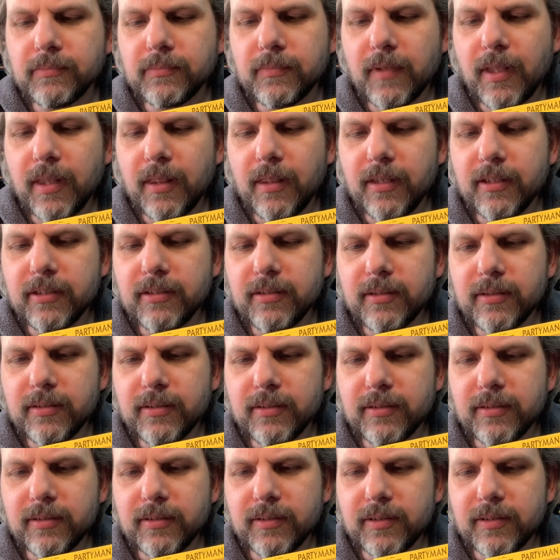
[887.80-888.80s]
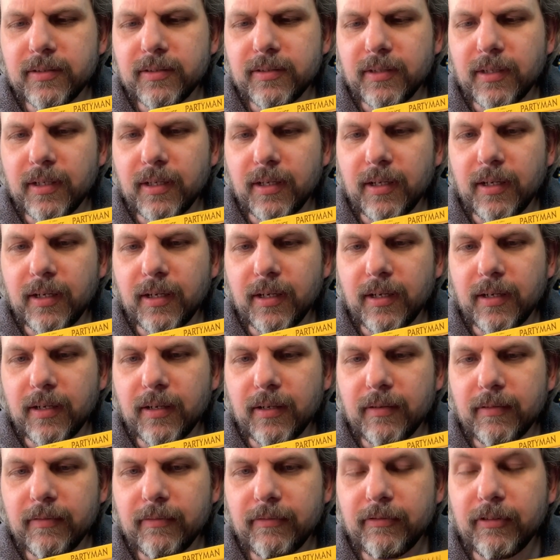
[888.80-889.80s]
This is
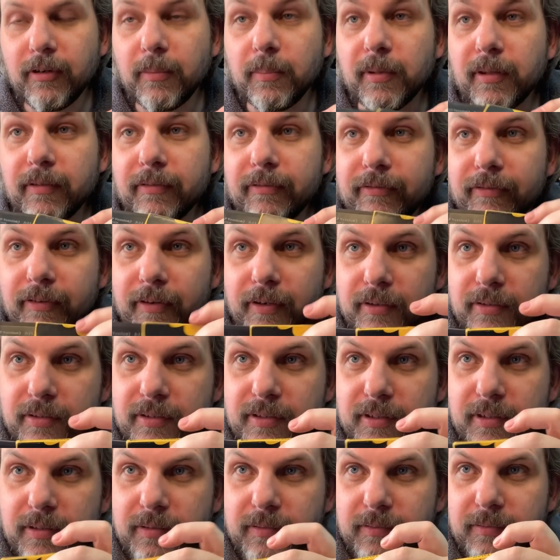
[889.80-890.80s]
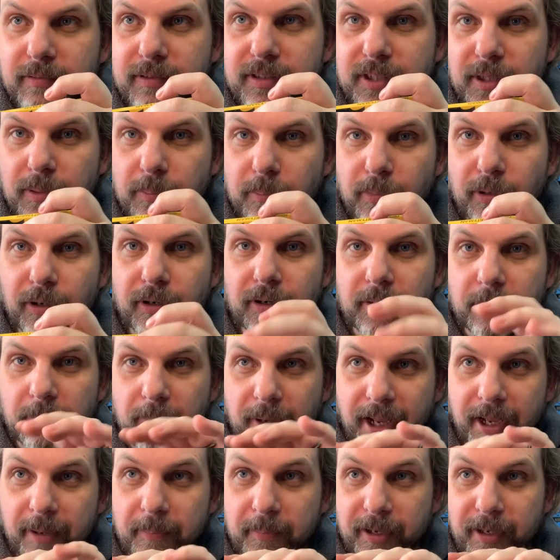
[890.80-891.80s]
from the first Tim Burton
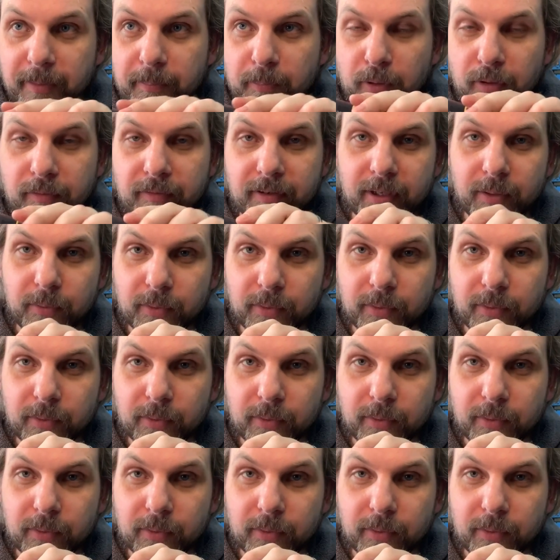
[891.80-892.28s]
Batman movie,